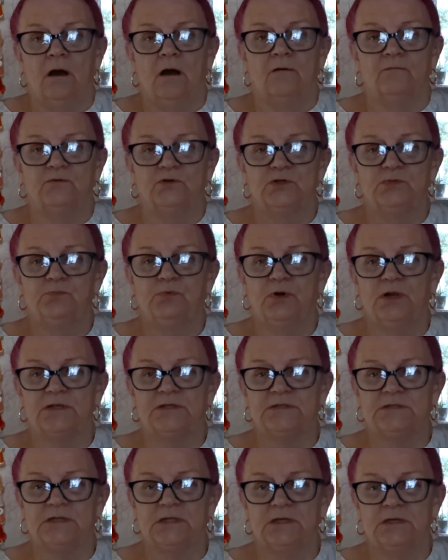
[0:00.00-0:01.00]
I've just
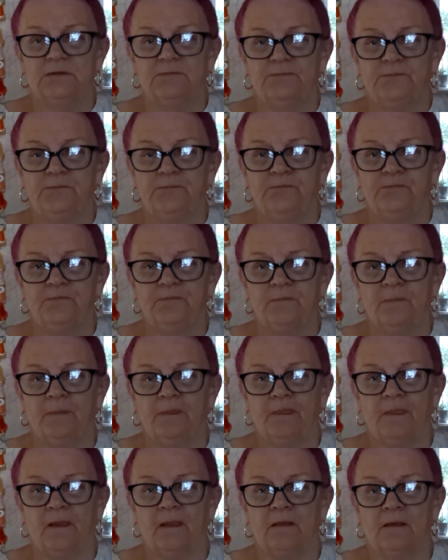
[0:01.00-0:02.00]
pressed it.
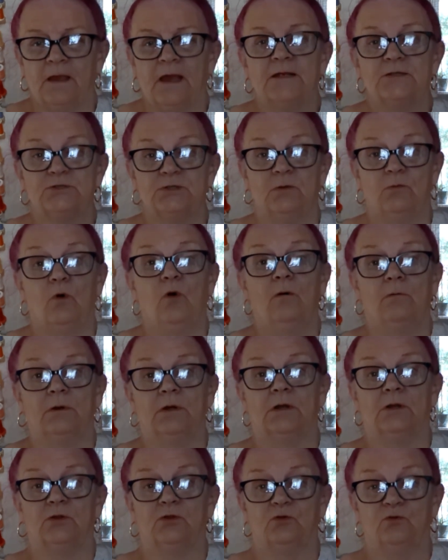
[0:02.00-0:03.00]
Actually, what I'm
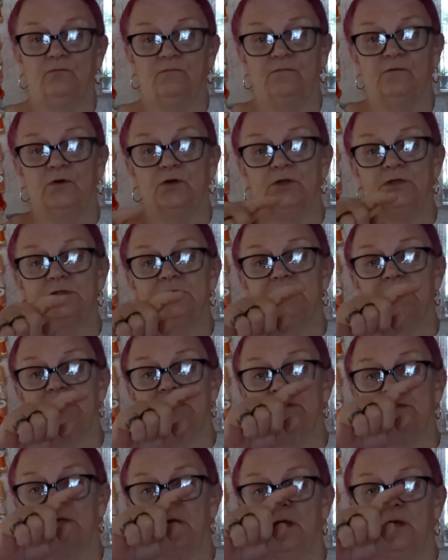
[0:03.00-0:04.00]
going to do first
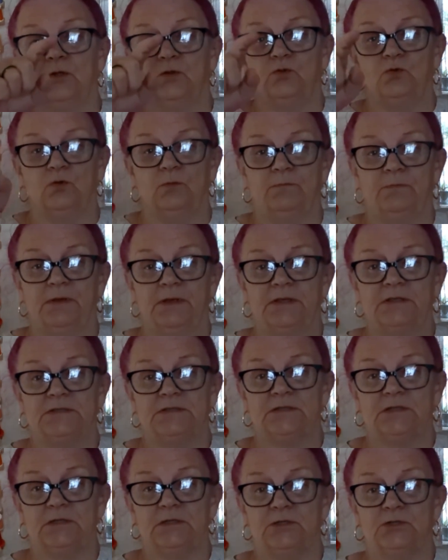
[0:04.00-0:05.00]
is do a big
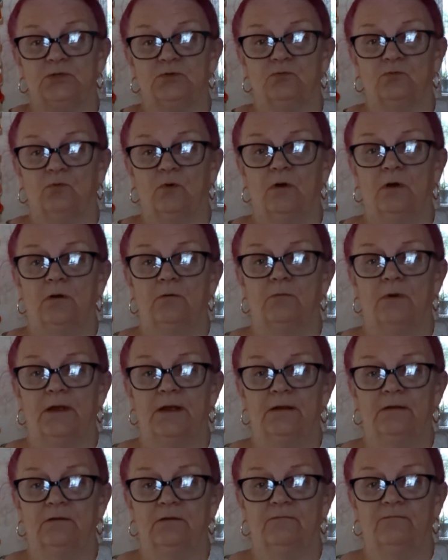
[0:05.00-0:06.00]
stitch right
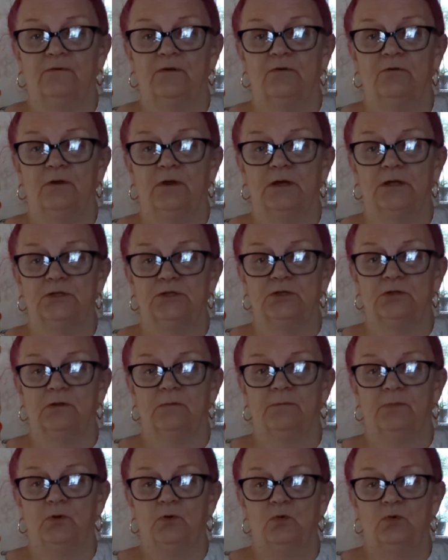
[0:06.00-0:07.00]
round the very edge of the
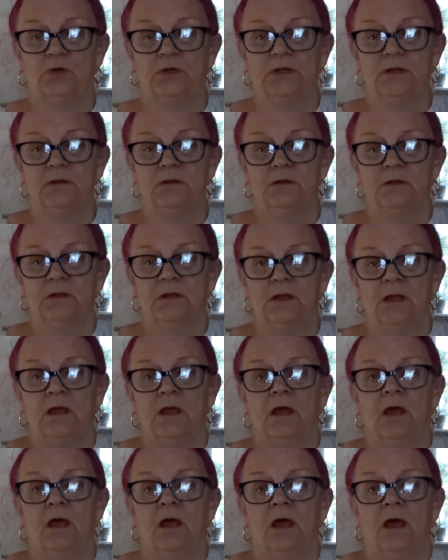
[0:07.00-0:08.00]
border,
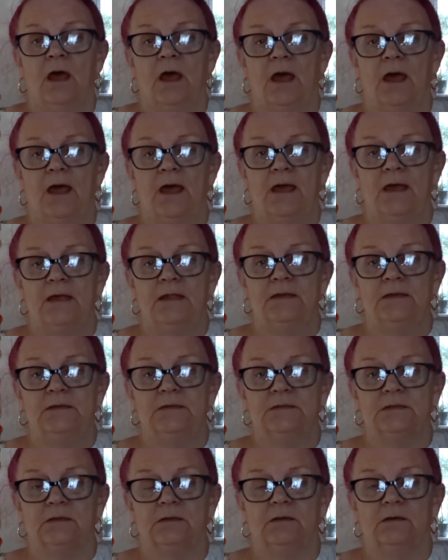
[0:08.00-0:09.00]

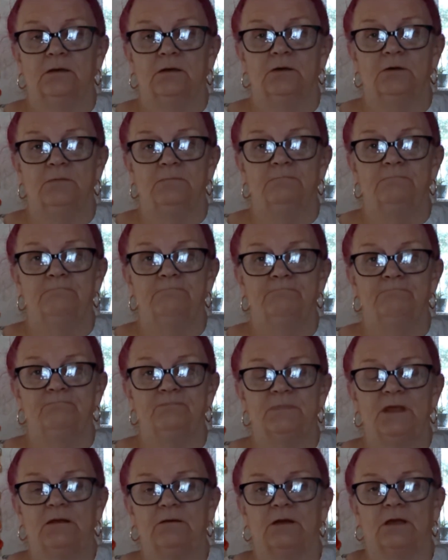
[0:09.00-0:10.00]
and
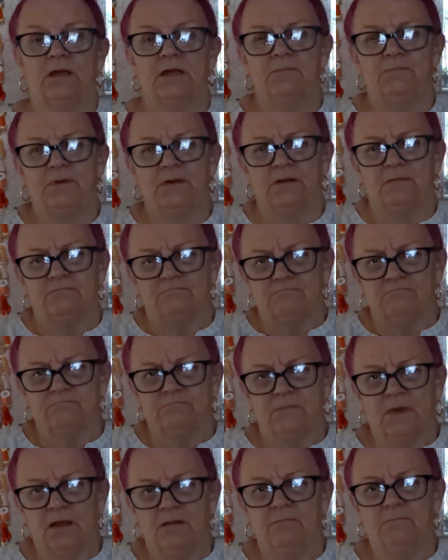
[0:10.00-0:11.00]
that'll keep it
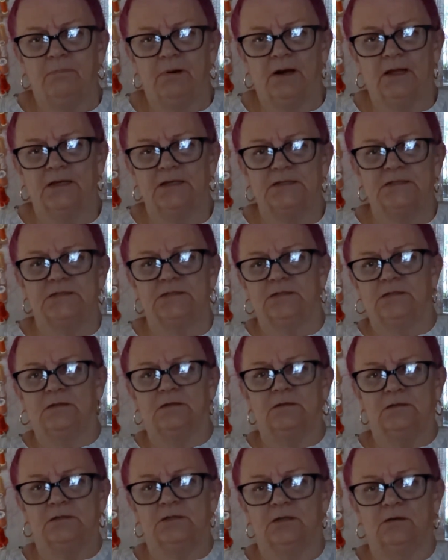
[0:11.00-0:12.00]
in place
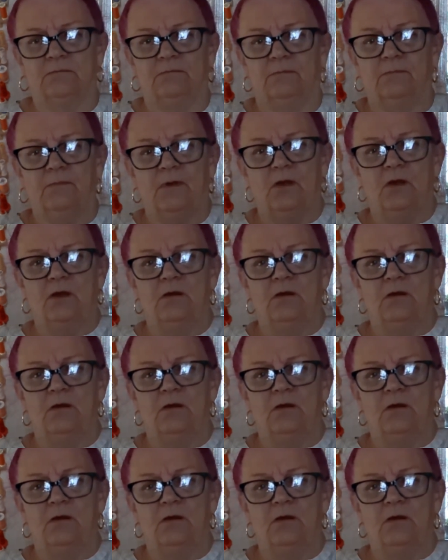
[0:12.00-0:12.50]
as I'm